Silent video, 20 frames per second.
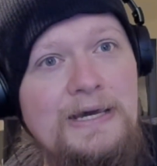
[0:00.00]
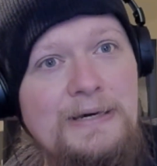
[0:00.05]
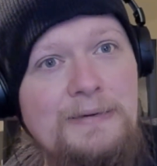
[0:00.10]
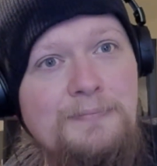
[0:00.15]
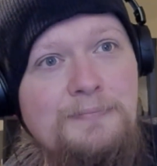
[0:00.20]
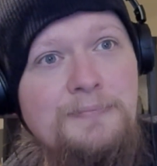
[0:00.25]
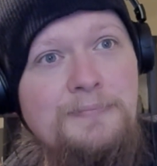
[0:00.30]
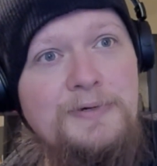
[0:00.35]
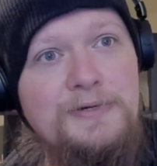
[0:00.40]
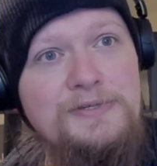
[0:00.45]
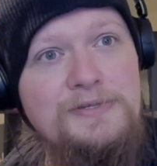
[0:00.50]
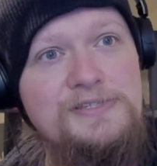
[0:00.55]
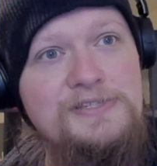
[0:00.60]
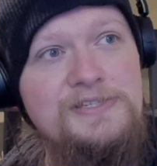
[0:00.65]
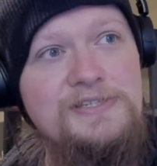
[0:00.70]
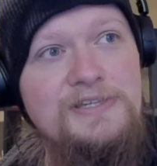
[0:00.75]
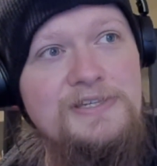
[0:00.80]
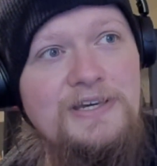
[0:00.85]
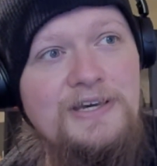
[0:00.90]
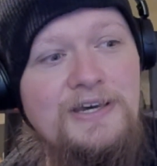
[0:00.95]

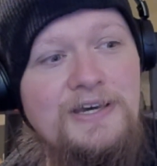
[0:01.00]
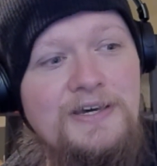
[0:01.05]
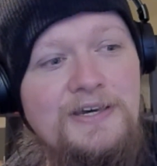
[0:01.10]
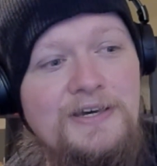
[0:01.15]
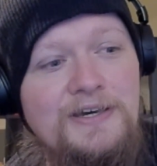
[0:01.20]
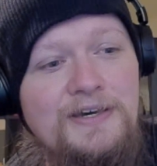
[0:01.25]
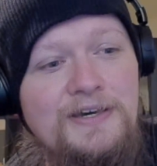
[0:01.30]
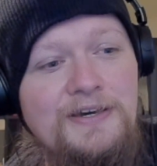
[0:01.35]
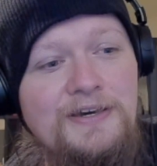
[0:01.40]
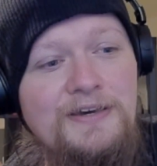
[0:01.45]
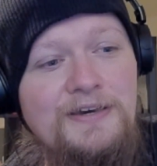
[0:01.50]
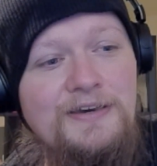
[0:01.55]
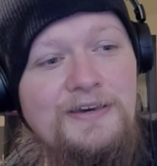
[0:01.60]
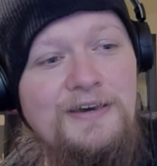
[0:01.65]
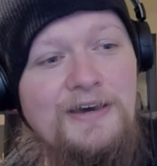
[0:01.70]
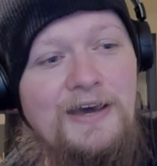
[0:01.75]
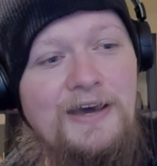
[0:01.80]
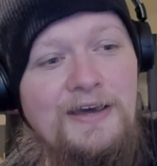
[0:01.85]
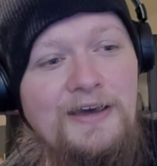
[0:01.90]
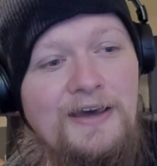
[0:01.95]
But I
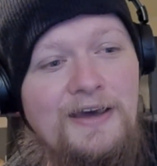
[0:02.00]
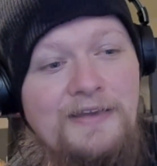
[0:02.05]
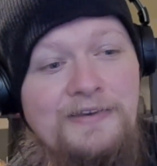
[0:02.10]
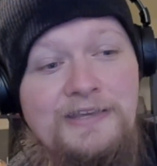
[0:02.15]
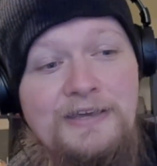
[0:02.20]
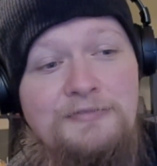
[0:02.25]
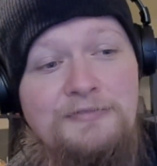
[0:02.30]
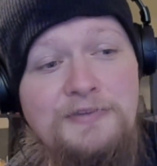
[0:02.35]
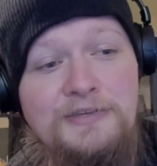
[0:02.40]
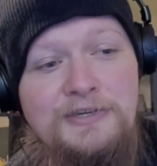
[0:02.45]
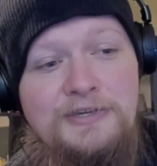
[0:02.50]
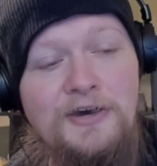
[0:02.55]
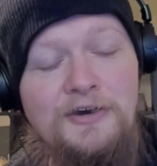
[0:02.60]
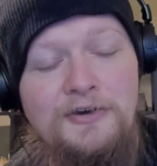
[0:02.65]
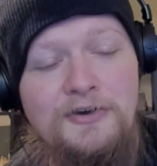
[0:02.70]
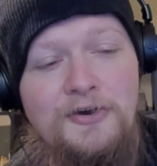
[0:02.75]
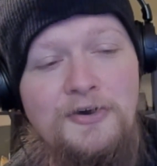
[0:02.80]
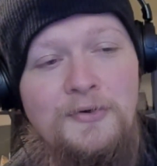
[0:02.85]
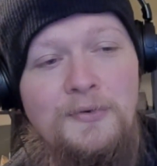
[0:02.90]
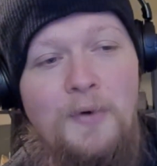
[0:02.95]
definitely can't
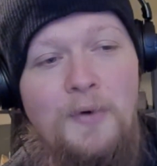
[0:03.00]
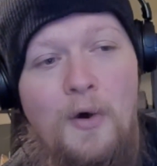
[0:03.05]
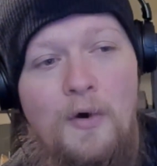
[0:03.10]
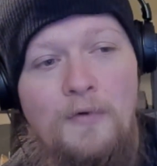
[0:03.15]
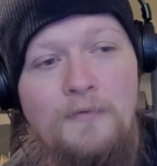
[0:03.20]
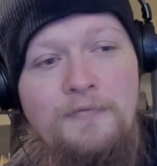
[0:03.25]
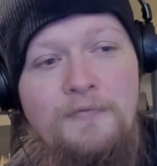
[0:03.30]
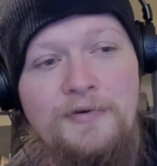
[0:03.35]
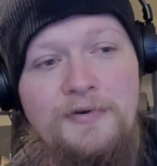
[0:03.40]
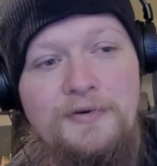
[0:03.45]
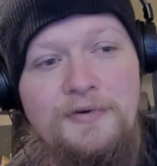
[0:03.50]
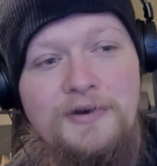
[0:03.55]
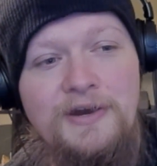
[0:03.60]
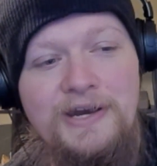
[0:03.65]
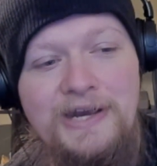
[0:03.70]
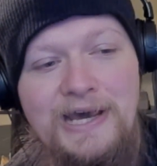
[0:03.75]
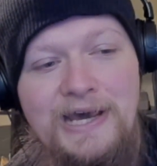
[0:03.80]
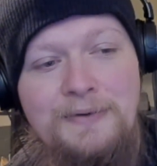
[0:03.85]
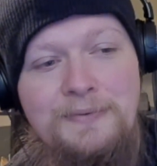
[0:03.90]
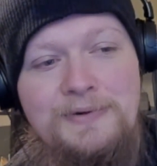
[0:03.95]
go over
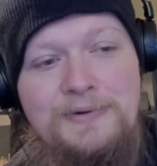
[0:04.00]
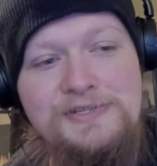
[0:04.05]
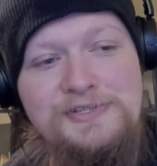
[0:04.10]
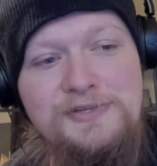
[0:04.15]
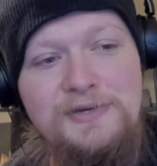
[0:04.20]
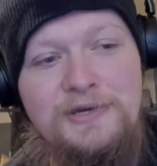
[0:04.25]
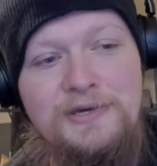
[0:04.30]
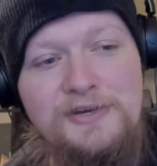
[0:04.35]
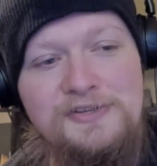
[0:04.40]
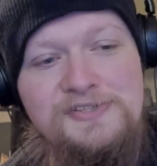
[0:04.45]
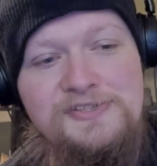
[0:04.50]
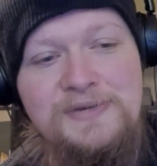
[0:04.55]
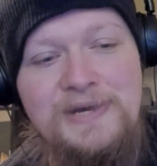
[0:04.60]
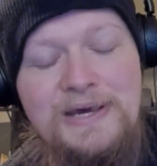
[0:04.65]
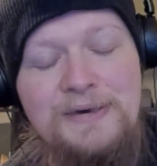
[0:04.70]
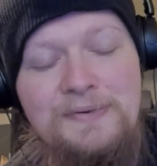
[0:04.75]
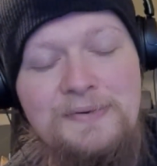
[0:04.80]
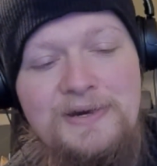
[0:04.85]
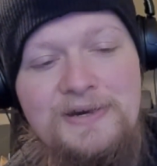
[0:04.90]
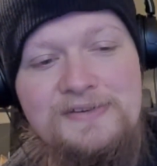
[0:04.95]
an hour. So I got to an
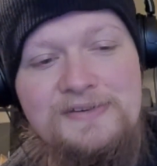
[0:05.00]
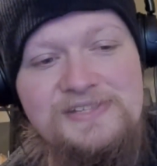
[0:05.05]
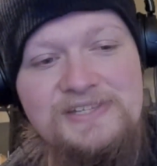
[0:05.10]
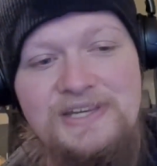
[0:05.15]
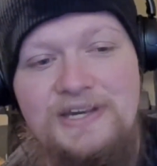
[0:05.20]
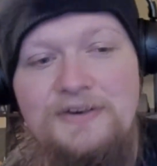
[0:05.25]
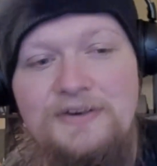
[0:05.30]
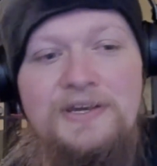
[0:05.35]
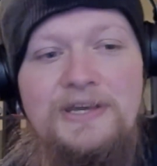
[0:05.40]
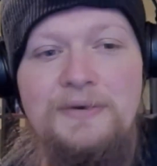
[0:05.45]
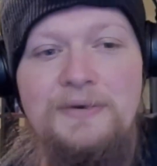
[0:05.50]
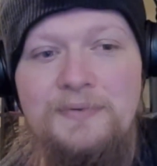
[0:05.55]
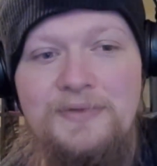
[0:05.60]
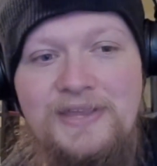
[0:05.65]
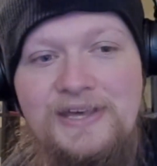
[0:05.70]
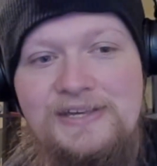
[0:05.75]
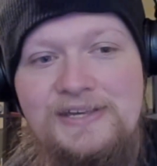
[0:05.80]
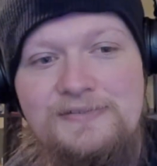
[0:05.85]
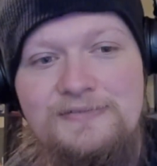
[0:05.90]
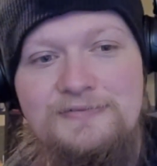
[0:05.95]
hour. I was like, okay, well
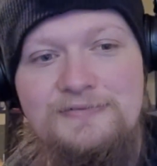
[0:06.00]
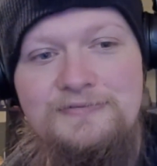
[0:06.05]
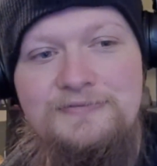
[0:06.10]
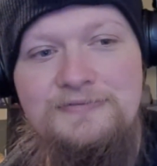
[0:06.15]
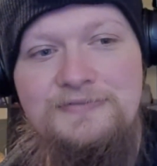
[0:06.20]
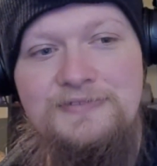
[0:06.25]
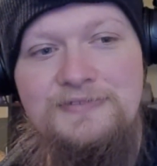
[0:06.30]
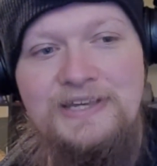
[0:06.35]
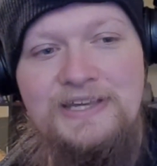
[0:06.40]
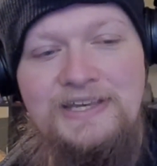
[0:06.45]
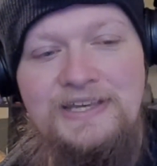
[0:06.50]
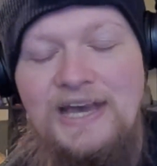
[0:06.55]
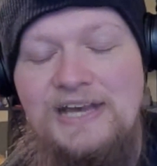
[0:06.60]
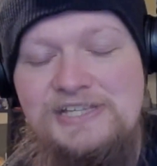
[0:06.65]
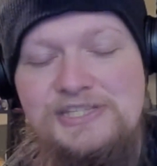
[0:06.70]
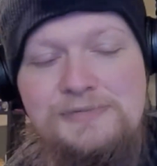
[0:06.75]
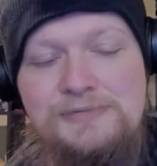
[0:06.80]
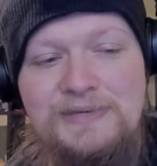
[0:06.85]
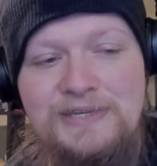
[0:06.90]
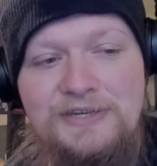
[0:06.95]
that it
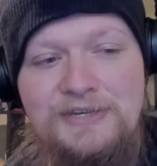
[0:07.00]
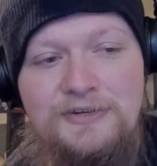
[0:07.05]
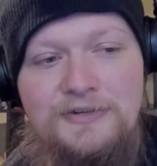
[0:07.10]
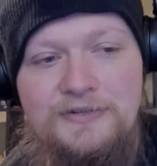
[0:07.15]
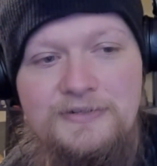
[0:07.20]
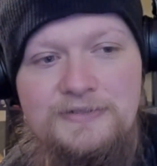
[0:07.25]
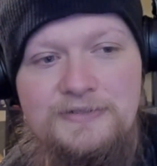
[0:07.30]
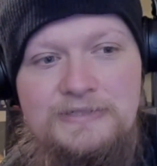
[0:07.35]
has to be cut.